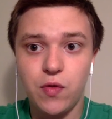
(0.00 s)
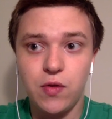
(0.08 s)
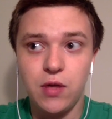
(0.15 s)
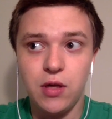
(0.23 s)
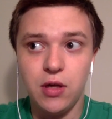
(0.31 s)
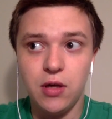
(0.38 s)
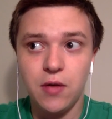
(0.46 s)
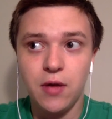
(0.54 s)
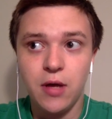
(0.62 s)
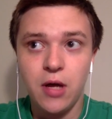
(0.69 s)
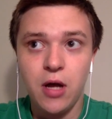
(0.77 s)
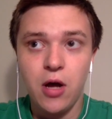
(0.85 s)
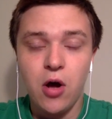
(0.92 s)
The
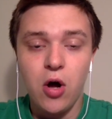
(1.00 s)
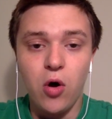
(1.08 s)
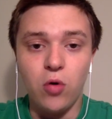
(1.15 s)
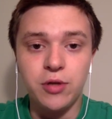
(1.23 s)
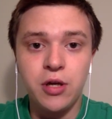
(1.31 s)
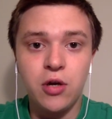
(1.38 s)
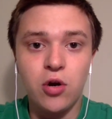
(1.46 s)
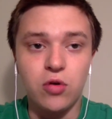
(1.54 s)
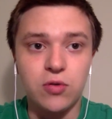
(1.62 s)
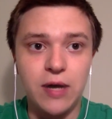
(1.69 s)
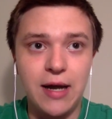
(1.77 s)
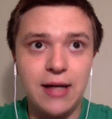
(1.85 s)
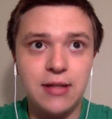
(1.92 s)
only
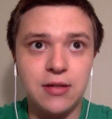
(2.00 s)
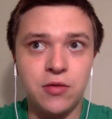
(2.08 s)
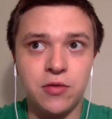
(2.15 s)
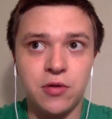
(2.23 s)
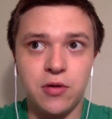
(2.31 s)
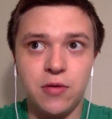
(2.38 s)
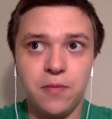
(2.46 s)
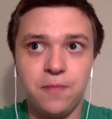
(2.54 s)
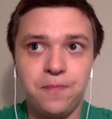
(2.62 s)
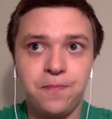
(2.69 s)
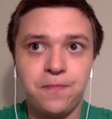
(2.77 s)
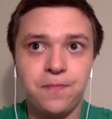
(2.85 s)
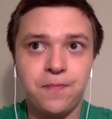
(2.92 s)
correct and only
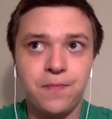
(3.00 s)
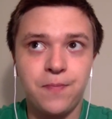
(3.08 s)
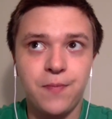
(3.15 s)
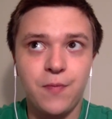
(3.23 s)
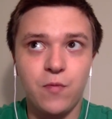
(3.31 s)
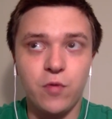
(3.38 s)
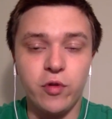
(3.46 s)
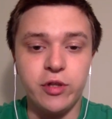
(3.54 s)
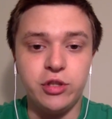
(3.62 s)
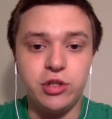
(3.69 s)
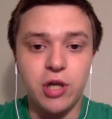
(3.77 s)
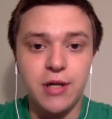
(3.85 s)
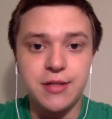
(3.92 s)
really
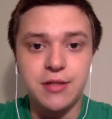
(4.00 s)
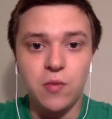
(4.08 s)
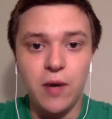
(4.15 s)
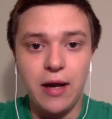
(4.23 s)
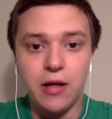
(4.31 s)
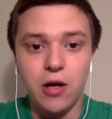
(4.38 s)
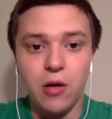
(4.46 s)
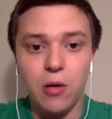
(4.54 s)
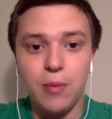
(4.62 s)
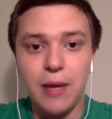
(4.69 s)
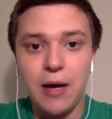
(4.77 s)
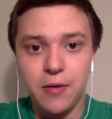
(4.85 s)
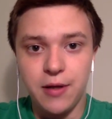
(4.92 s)
just way to go
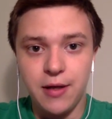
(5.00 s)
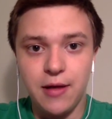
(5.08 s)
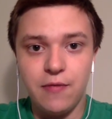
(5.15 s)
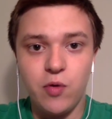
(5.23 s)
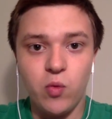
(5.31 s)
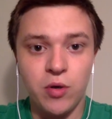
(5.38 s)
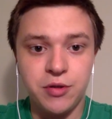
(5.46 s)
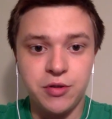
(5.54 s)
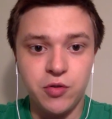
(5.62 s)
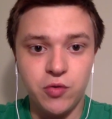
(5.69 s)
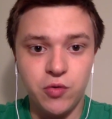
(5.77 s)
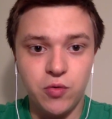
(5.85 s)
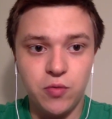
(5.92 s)
about it, if you want
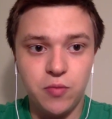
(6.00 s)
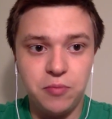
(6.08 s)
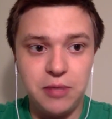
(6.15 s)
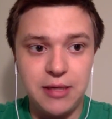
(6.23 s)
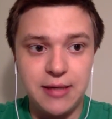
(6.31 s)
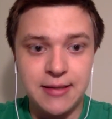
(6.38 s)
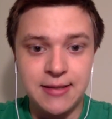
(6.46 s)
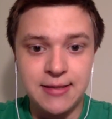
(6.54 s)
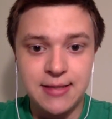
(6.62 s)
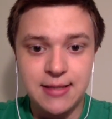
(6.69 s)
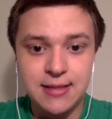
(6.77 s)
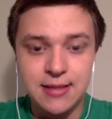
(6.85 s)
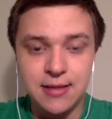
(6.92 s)
to be
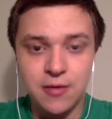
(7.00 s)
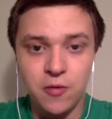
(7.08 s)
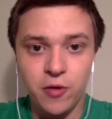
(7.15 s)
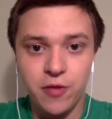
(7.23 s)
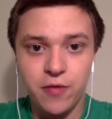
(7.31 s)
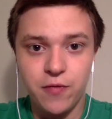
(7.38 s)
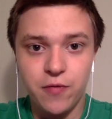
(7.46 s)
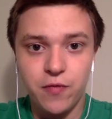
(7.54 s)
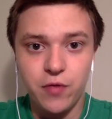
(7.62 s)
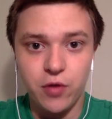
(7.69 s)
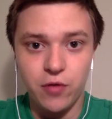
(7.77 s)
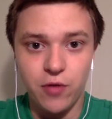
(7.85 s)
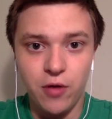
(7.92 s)
consistent with
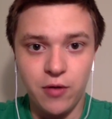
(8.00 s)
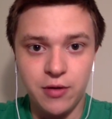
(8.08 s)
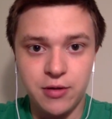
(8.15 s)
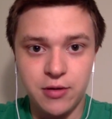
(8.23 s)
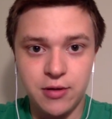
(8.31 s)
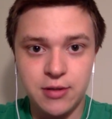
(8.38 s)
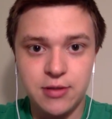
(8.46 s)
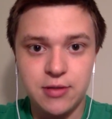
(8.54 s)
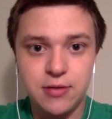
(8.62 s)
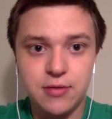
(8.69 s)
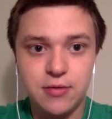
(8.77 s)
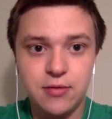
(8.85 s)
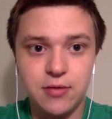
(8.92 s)
your voluntarist
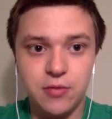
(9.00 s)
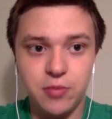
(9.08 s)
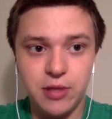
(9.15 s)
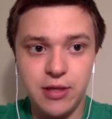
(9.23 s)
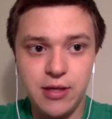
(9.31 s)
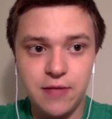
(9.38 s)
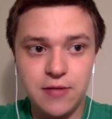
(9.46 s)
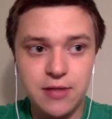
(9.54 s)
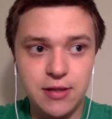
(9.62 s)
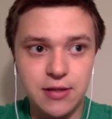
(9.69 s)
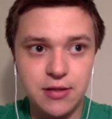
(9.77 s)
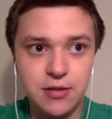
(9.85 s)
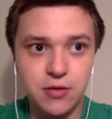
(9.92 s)
beliefs,
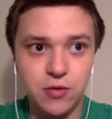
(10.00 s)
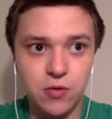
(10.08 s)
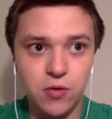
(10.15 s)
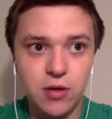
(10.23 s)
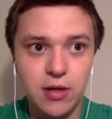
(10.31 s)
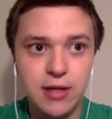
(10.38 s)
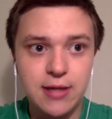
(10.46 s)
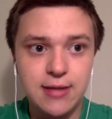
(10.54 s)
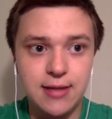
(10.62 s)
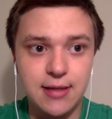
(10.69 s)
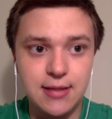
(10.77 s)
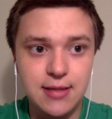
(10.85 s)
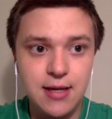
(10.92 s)
is to
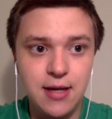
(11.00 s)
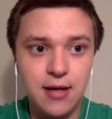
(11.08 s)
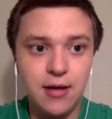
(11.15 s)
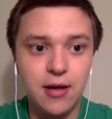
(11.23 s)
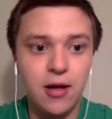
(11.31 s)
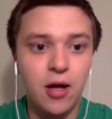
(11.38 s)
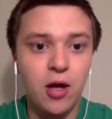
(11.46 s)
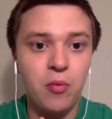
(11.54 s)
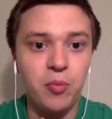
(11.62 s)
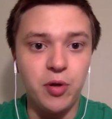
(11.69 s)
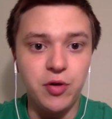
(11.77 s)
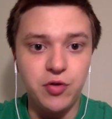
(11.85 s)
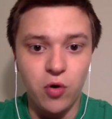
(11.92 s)
secede,
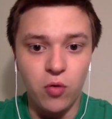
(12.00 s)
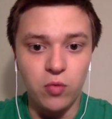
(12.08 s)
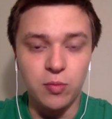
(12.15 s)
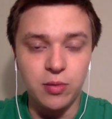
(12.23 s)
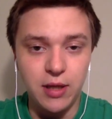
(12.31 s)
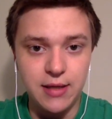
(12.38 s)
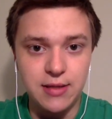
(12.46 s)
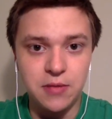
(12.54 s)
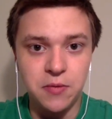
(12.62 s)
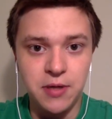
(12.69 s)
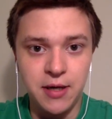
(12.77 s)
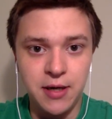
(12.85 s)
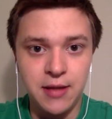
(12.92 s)
but don't replace it
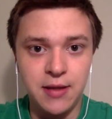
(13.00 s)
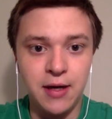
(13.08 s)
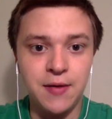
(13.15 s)
with anything.